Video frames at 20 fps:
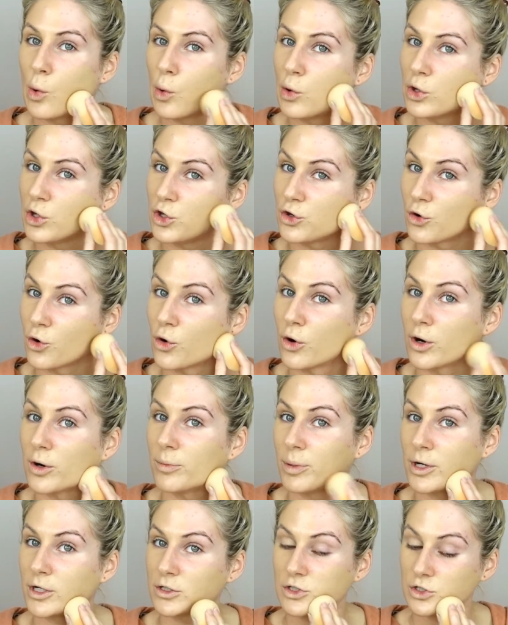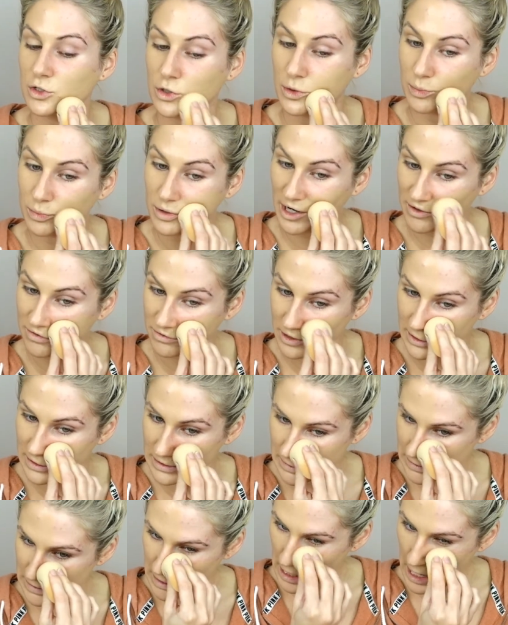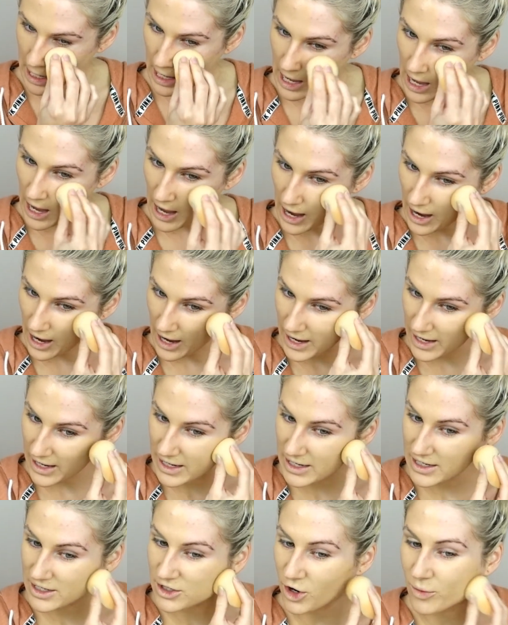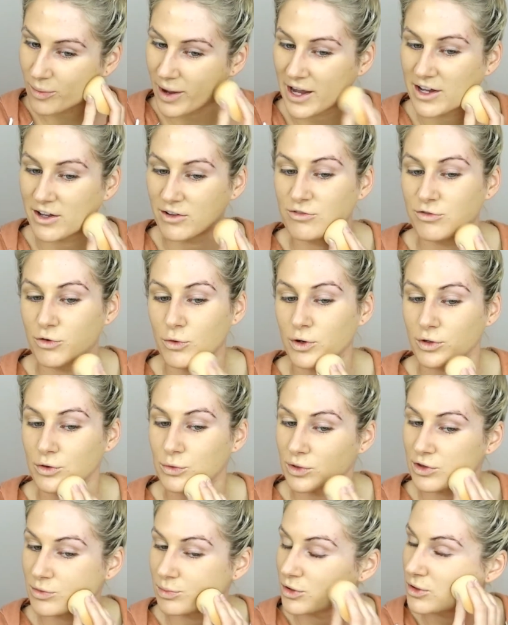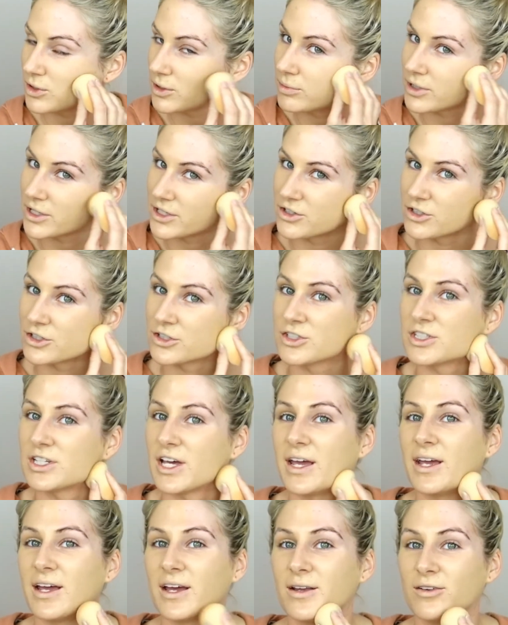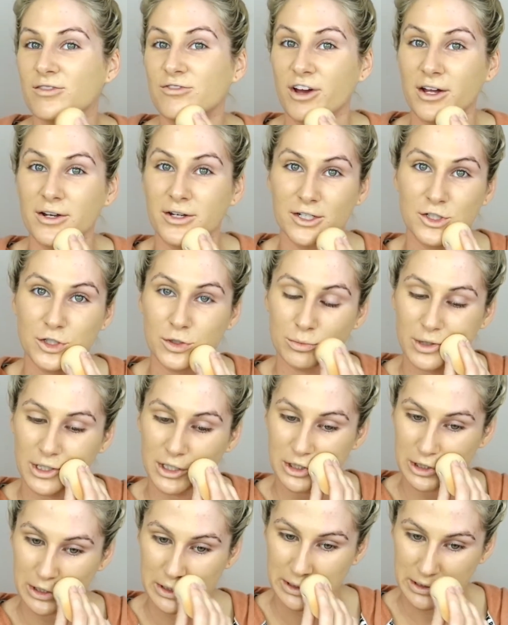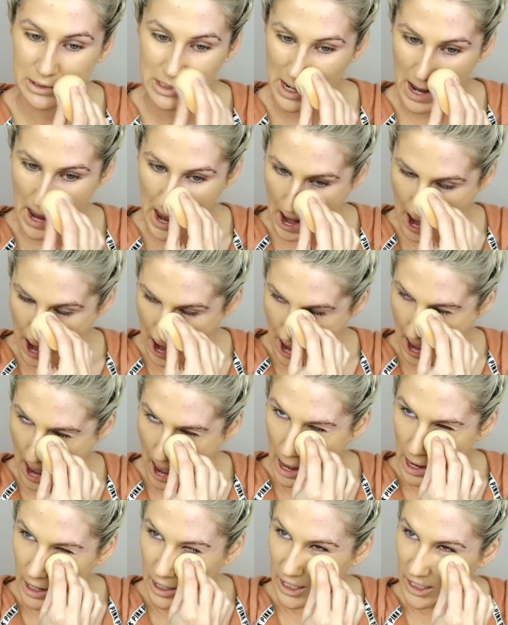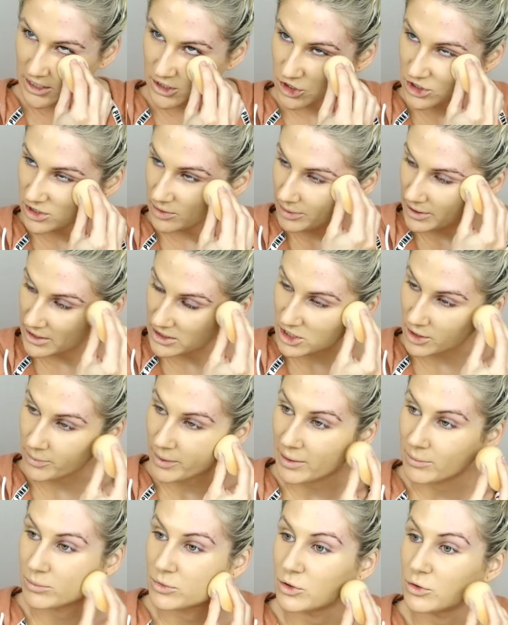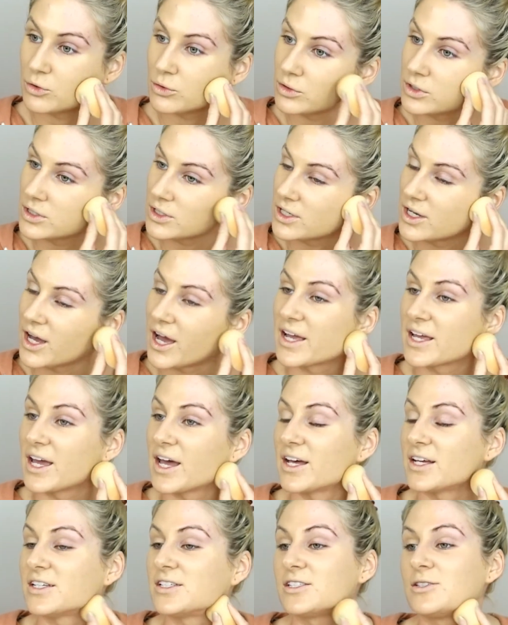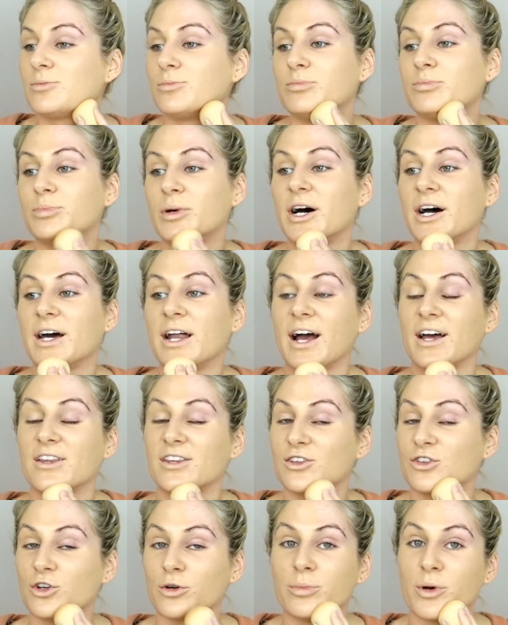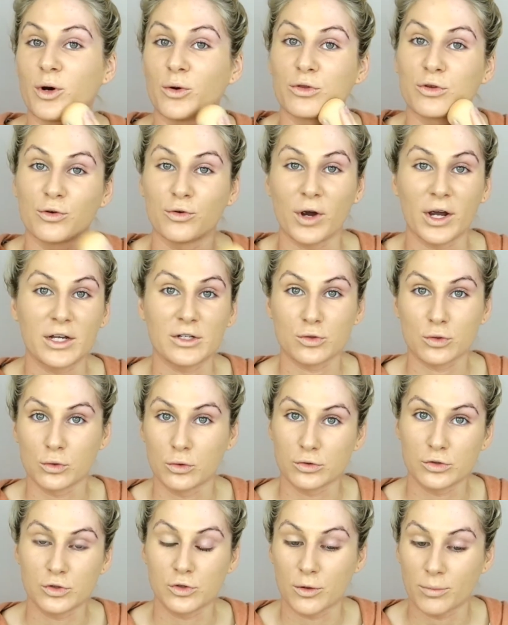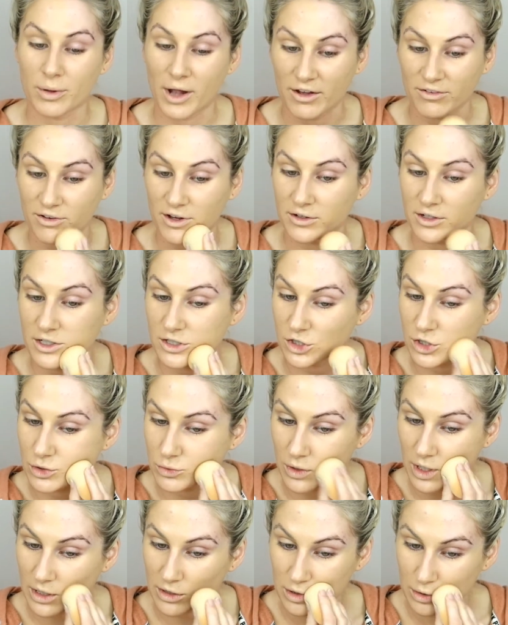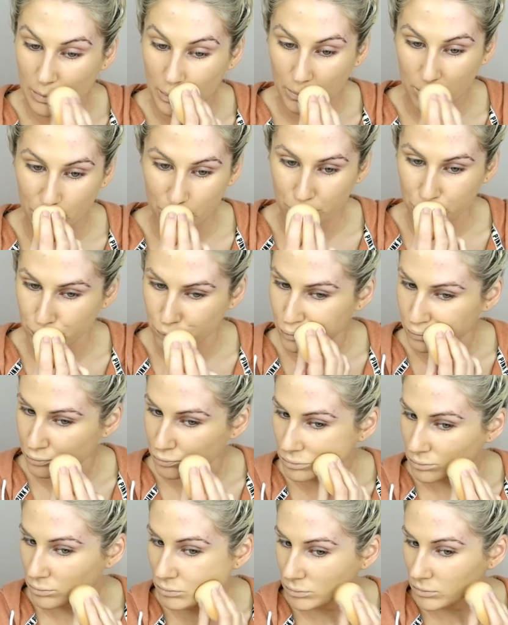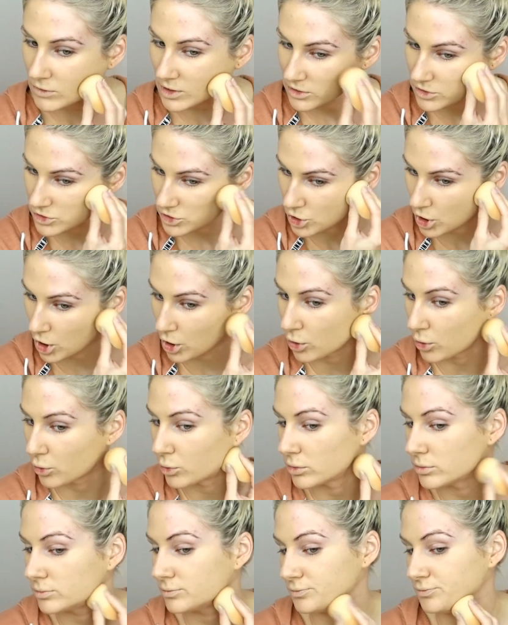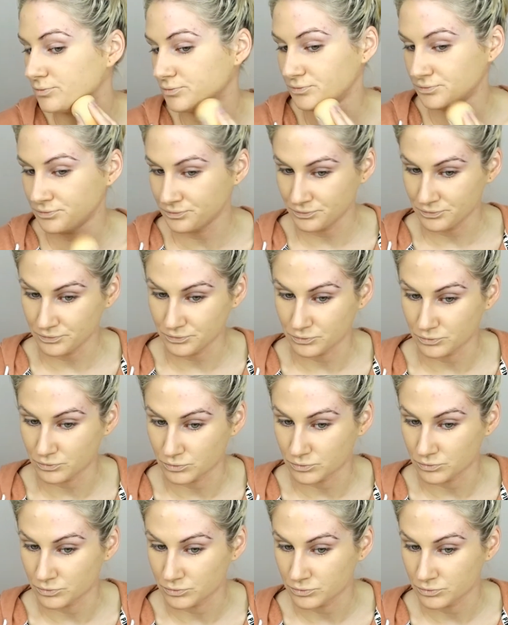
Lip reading: your personal preference. I go back and forth with Beauty Blenders and foundation brushes. It just depends on my mood, I guess, but I think they're both great tools to apply foundation with. So that